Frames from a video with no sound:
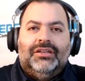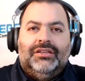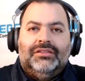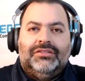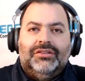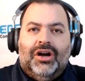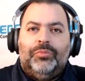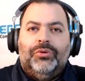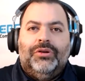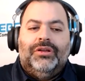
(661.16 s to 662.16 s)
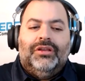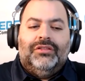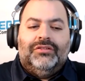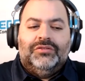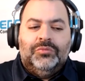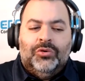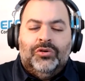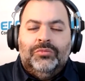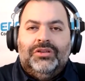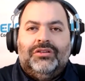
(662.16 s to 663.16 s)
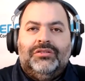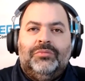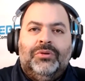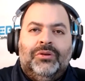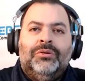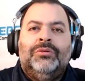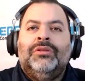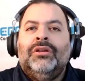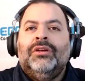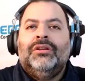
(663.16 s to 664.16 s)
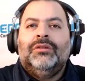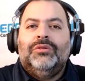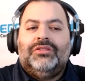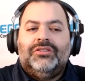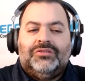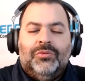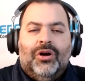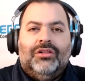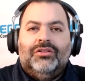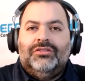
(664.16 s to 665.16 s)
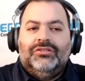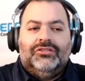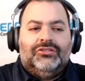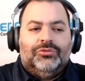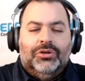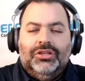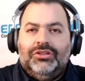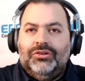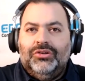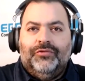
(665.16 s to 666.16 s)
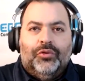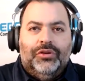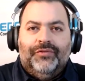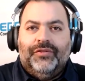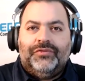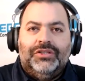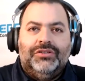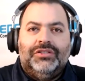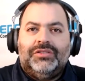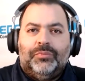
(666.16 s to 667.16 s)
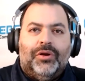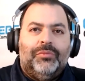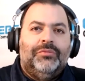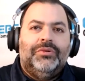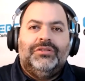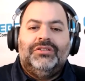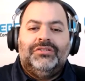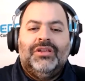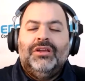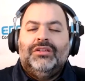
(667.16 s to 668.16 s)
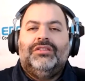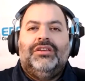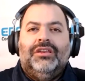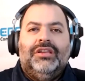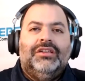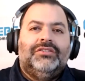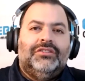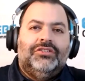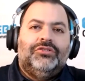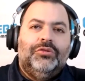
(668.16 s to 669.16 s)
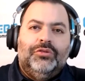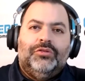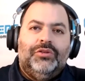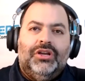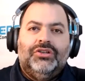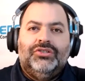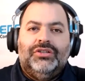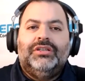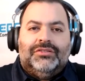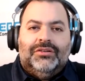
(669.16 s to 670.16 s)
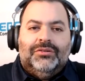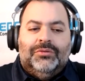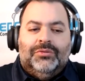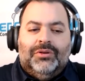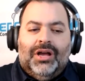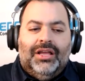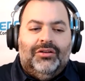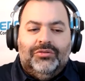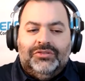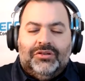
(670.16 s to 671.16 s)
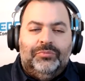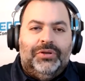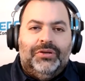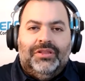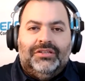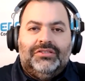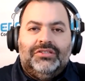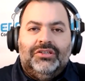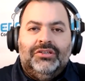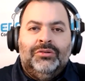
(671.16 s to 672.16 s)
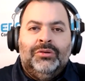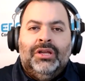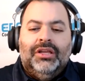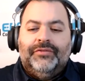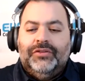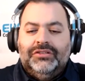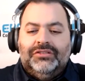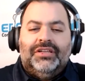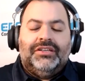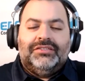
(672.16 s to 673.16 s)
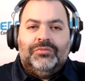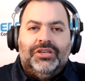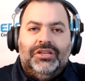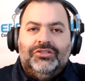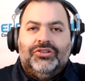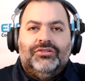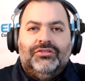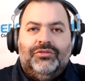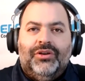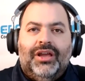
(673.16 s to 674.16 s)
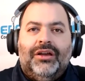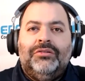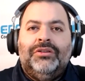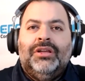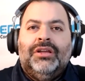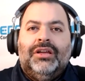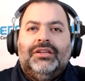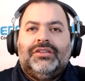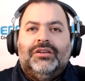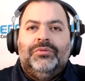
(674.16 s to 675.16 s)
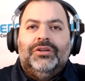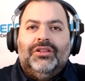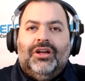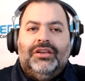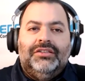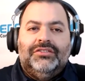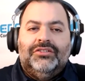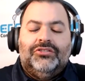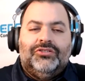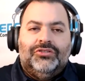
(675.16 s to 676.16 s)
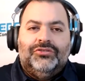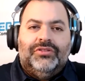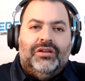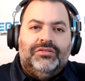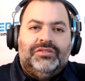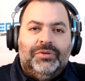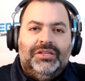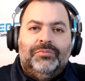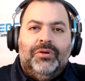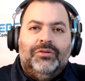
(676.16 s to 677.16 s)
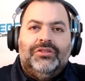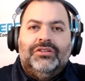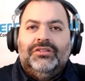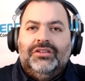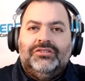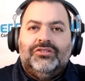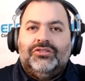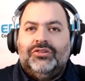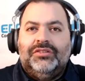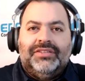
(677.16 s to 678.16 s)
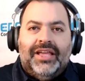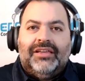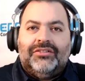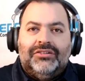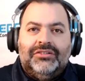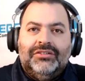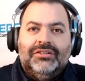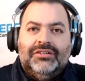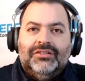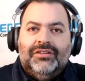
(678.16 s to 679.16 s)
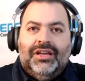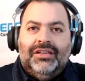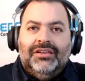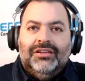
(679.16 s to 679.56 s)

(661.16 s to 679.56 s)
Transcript: eh, to operate and there's more meat on the bone with the smaller 20 30 40 50 units apartment buildings than it is on the 2 300 so i always compare that to if you need to take something and turn it around it's going to be a lot easier to turn around a speedboat than it is to turn a tanker, right?